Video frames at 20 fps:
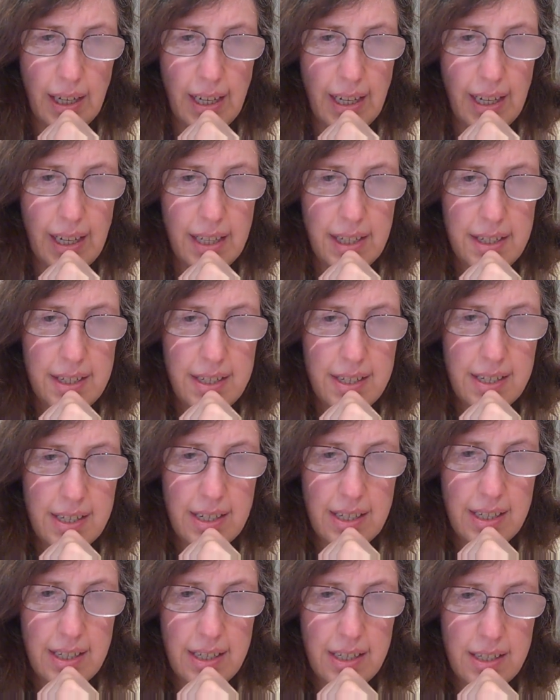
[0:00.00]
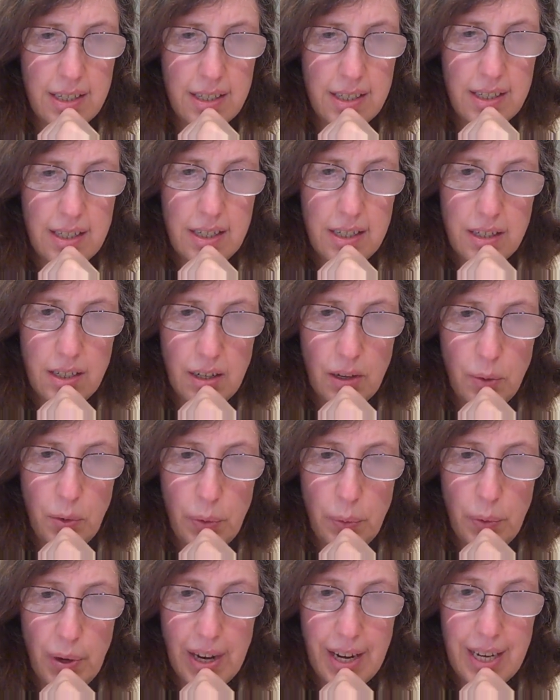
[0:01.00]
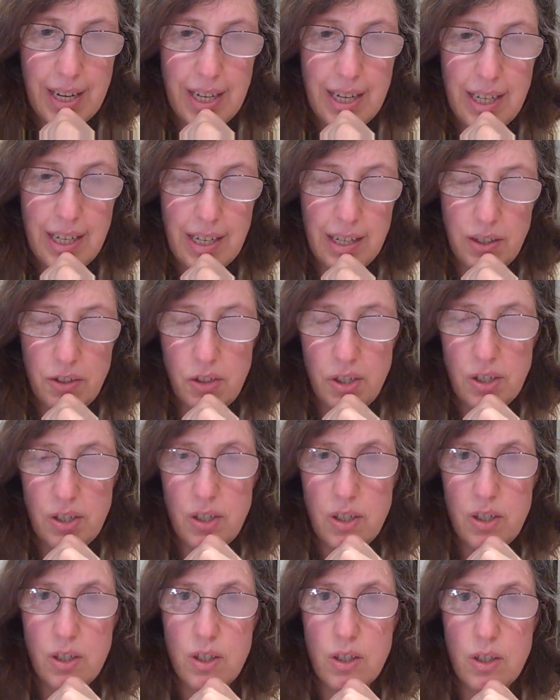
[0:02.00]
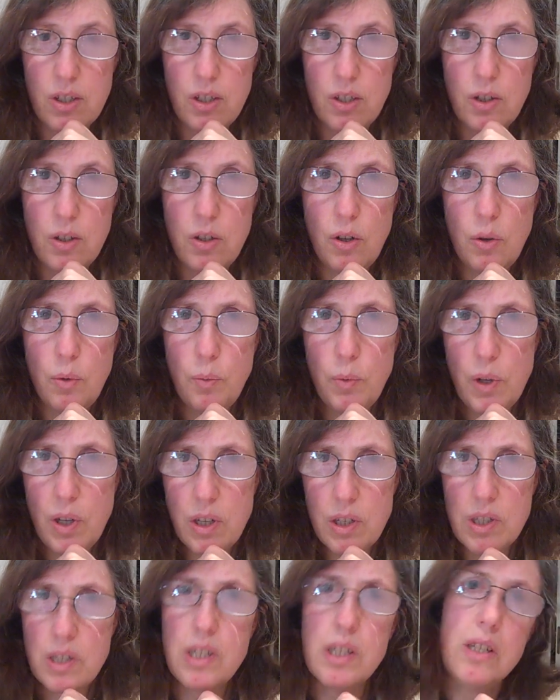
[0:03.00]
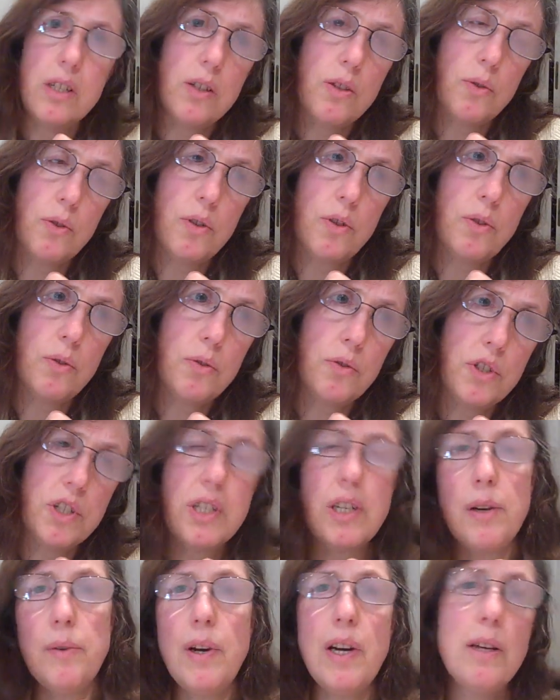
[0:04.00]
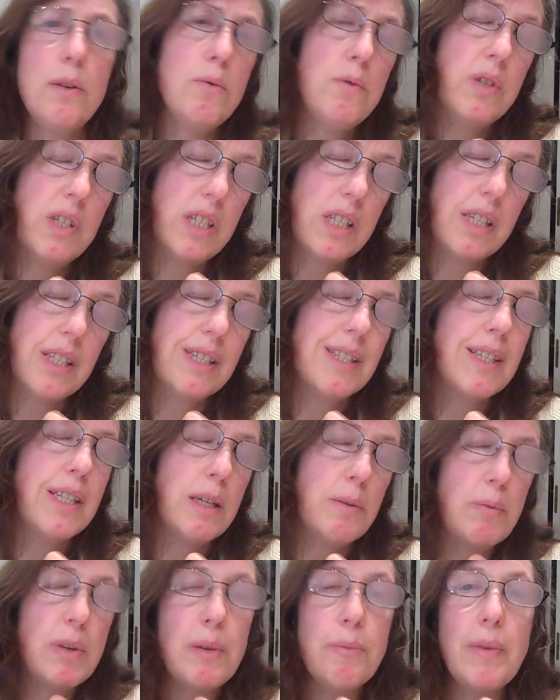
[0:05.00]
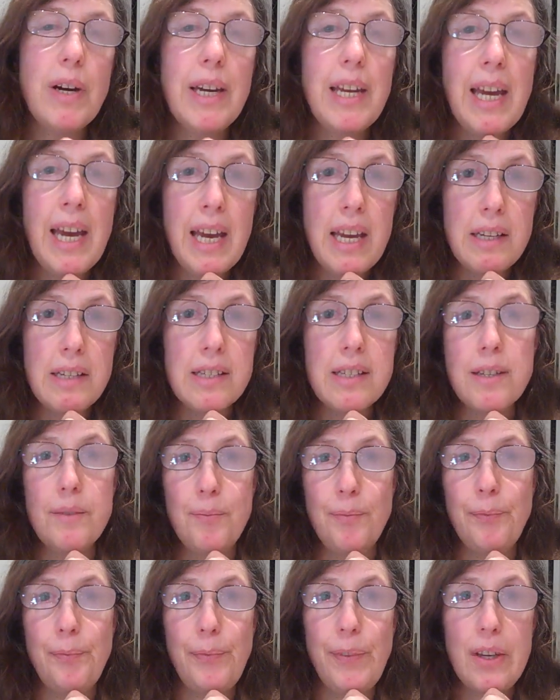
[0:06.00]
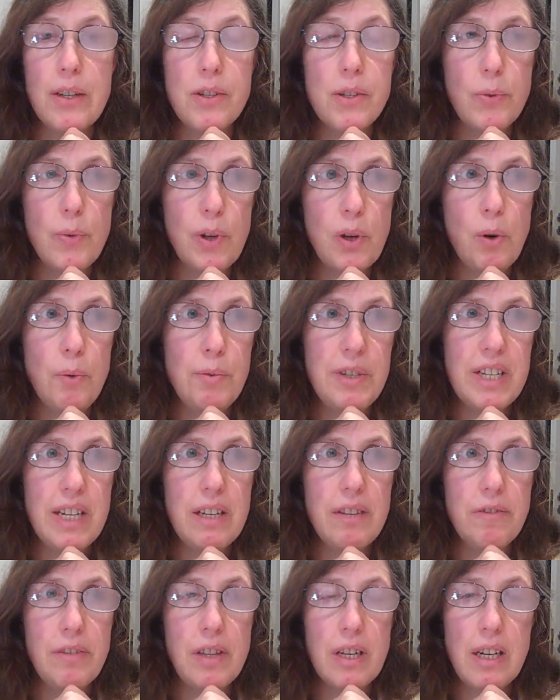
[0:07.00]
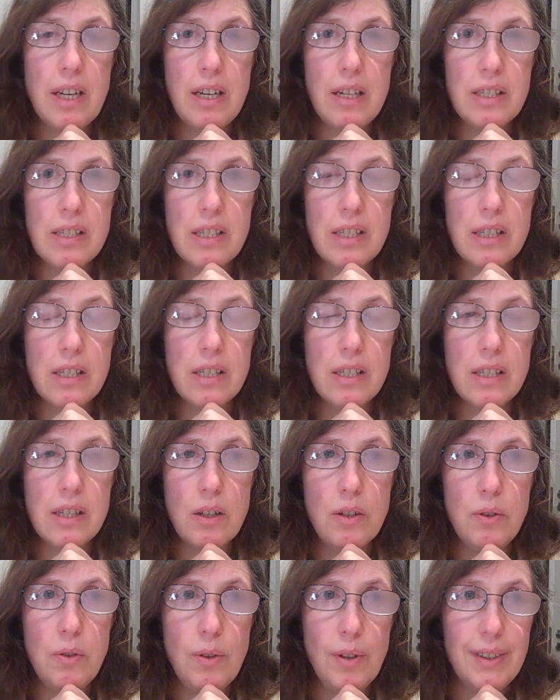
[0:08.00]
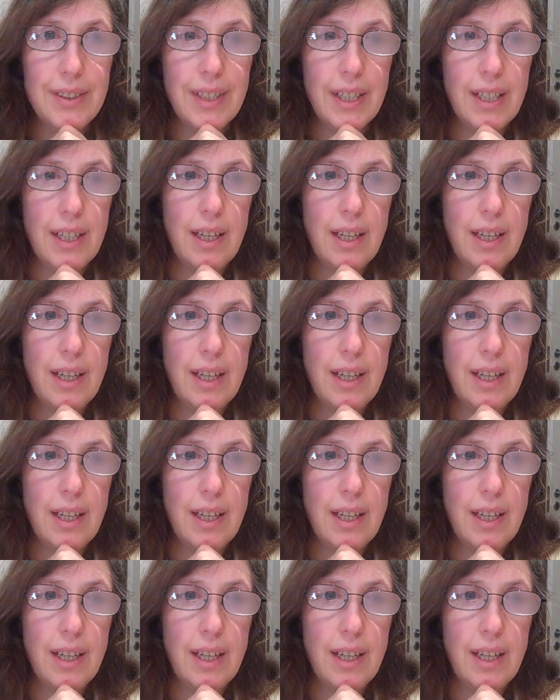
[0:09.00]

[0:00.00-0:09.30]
and it didn't go away, it just got worse, and also I was tipping my head to accommodate for the glasses, so